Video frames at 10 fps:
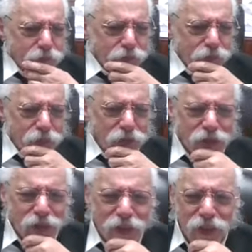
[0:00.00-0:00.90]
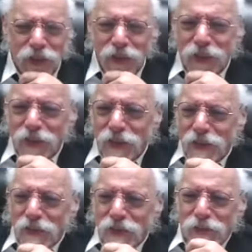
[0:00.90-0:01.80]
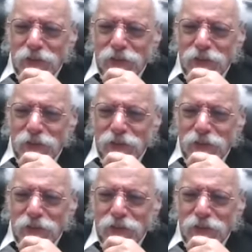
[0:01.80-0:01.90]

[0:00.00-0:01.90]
Nobody speaks.